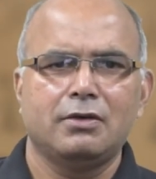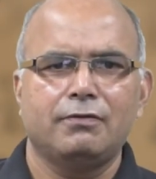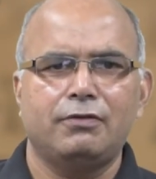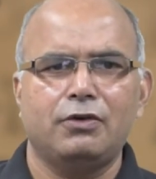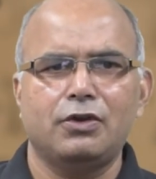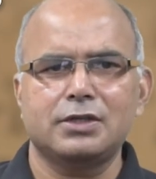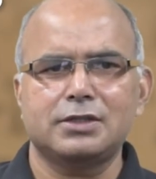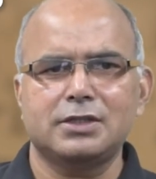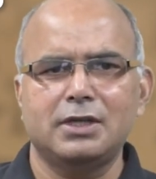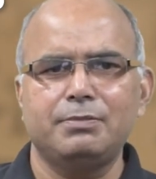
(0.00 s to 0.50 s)

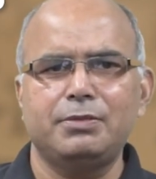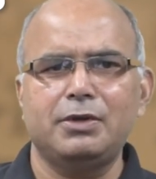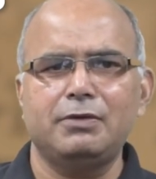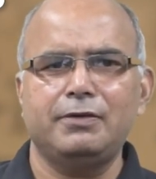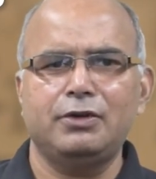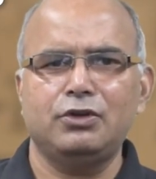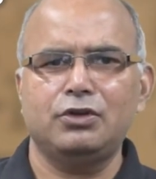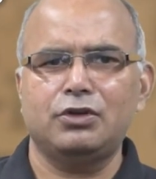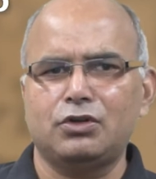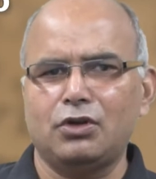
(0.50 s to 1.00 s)
For example,
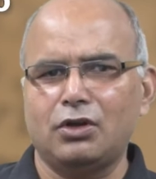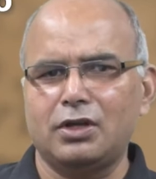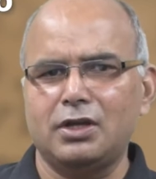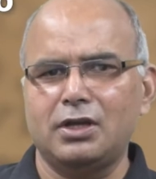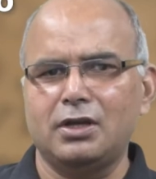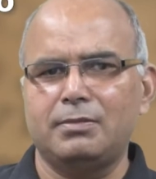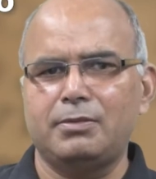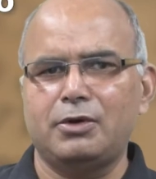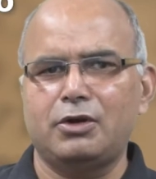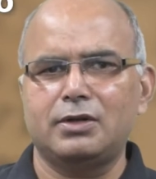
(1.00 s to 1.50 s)
when
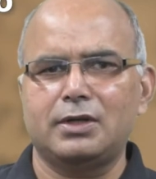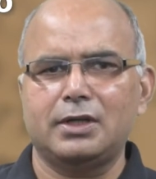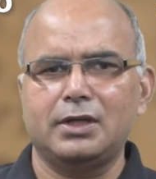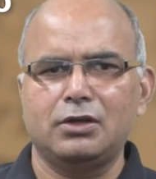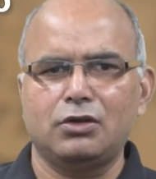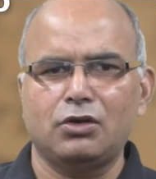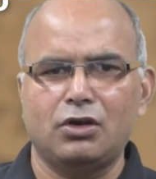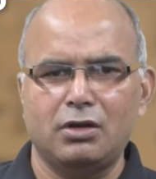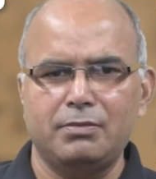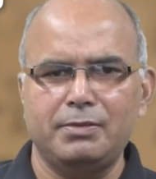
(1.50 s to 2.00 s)
talking about
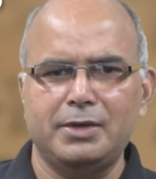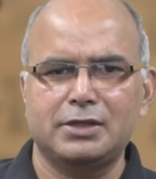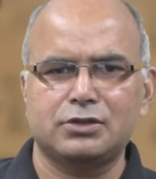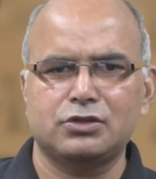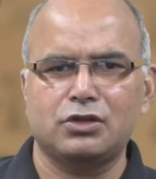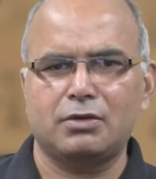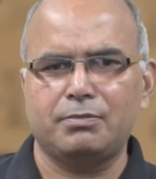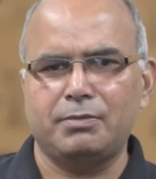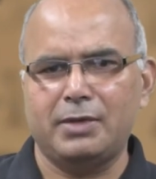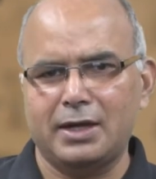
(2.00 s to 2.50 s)
economics
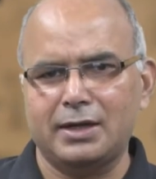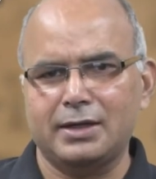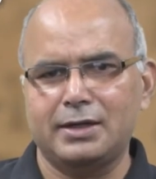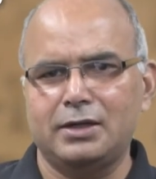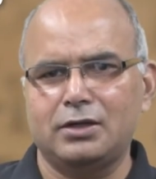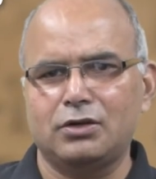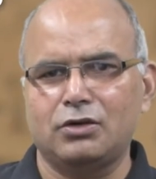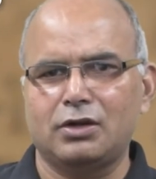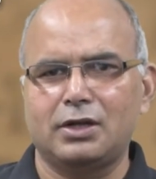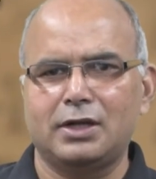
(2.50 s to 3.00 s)
or
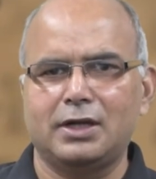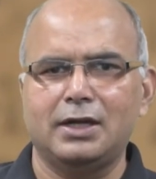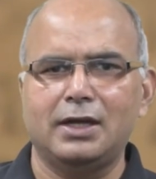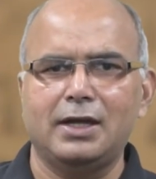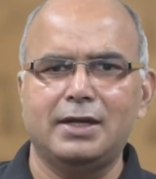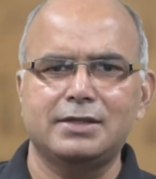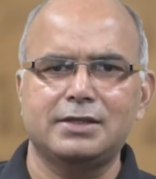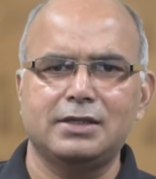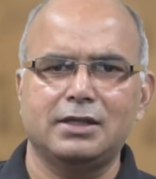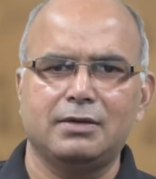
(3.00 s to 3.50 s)
market or
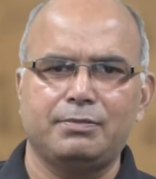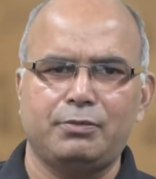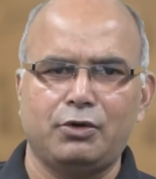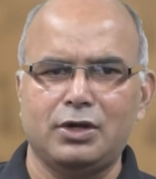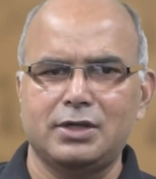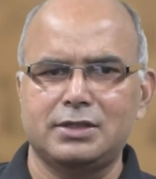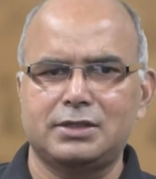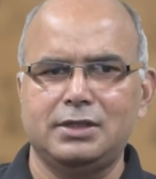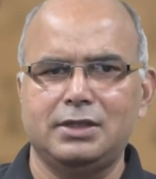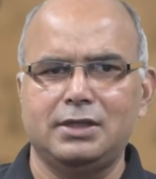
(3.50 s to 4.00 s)
analyzing a
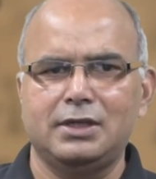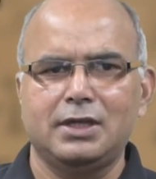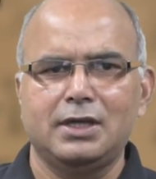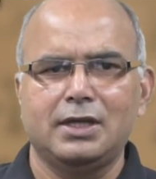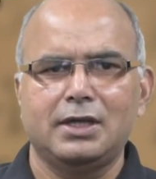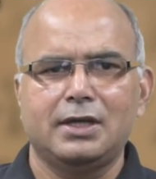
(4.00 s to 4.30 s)
policy,